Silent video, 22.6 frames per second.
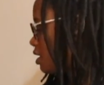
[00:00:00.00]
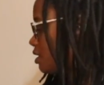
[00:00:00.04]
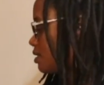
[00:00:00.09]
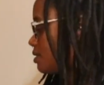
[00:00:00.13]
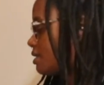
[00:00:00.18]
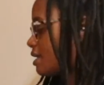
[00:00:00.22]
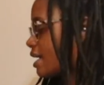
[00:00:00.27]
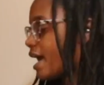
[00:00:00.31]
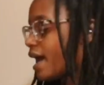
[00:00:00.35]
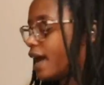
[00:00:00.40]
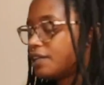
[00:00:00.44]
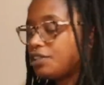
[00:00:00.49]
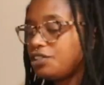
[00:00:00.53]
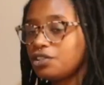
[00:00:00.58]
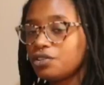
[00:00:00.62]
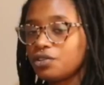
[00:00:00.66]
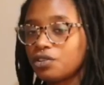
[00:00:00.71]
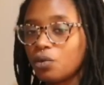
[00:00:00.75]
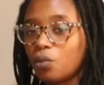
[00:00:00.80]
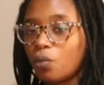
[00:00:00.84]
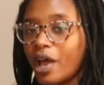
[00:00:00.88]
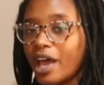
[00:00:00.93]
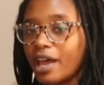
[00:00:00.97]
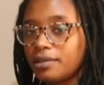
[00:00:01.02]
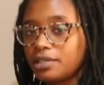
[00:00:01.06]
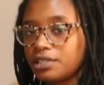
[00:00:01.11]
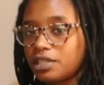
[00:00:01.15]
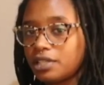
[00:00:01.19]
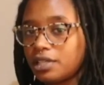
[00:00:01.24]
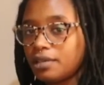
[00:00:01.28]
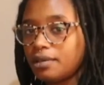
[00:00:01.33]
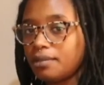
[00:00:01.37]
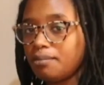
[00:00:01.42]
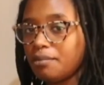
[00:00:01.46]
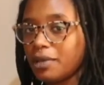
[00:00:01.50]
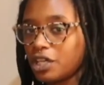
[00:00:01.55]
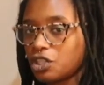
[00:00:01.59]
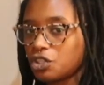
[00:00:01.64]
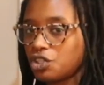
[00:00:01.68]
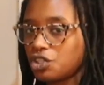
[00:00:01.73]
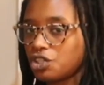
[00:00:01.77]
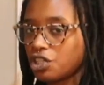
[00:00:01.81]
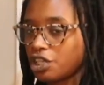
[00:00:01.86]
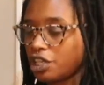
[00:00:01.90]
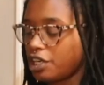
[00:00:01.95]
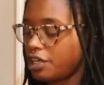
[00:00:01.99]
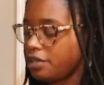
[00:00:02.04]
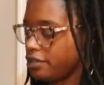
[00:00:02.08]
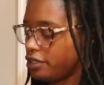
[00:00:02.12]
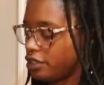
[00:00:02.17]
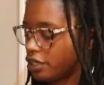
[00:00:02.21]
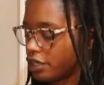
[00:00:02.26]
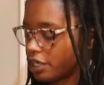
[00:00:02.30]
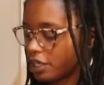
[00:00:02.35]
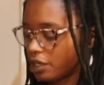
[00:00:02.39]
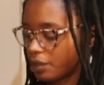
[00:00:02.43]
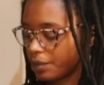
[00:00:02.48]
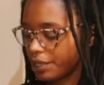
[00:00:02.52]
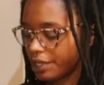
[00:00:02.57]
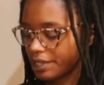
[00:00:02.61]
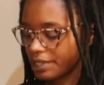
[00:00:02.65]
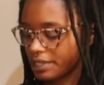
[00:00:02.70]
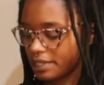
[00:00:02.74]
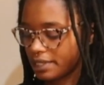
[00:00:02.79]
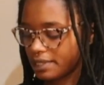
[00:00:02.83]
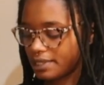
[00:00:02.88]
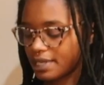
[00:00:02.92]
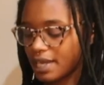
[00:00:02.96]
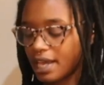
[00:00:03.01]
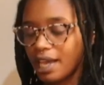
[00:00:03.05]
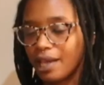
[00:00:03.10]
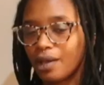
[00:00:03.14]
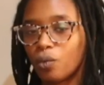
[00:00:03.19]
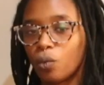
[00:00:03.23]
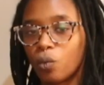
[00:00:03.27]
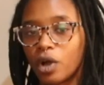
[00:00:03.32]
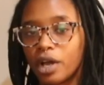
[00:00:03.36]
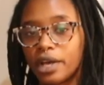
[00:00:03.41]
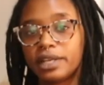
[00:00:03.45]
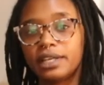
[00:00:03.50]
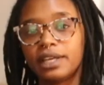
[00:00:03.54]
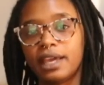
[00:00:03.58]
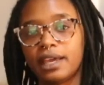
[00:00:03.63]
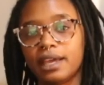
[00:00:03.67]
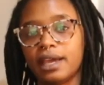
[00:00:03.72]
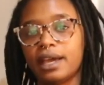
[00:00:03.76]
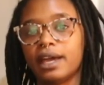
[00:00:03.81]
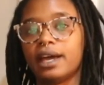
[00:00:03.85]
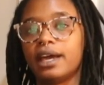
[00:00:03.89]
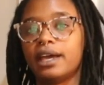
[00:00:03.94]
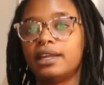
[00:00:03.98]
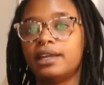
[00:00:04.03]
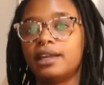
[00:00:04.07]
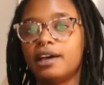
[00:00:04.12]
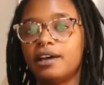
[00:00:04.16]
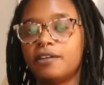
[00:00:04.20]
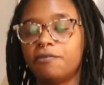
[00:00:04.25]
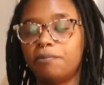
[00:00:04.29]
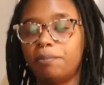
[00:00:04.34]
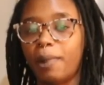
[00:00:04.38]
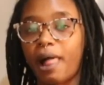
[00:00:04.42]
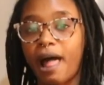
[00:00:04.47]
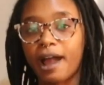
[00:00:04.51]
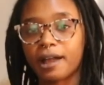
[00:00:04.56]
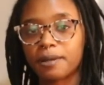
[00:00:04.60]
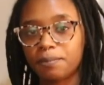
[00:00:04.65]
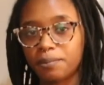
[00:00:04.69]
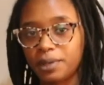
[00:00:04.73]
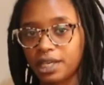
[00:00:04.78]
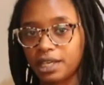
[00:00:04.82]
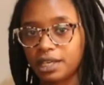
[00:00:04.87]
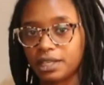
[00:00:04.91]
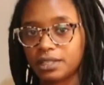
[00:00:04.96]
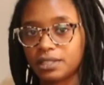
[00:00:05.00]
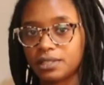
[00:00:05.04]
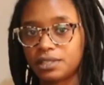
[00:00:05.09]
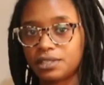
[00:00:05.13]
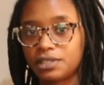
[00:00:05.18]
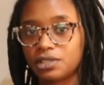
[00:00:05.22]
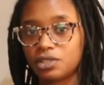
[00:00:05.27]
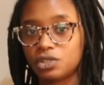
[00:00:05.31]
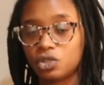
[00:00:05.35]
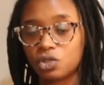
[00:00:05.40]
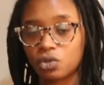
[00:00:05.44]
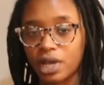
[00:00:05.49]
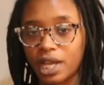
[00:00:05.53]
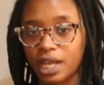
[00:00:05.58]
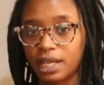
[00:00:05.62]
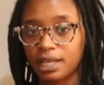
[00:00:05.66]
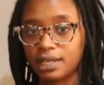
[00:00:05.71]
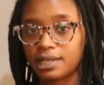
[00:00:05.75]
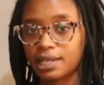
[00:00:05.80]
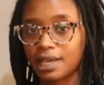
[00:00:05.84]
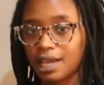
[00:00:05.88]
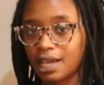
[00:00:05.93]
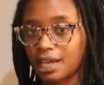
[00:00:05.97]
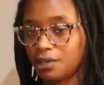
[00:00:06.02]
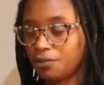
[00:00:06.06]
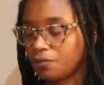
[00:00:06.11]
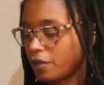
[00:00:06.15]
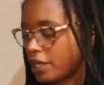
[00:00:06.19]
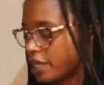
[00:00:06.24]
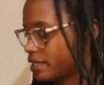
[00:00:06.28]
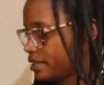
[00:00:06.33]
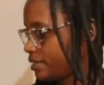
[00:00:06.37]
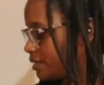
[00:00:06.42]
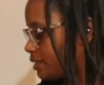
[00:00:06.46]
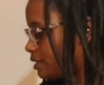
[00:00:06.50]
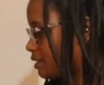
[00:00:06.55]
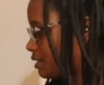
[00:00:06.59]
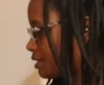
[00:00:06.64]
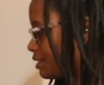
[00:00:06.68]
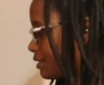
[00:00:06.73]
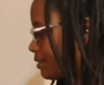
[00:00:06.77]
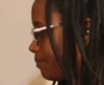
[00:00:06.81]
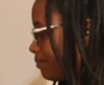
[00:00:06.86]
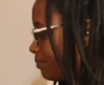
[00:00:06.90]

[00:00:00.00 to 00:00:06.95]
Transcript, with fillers: To add to the wet mixture, you're going to take one can of black beans, drained and rinsed.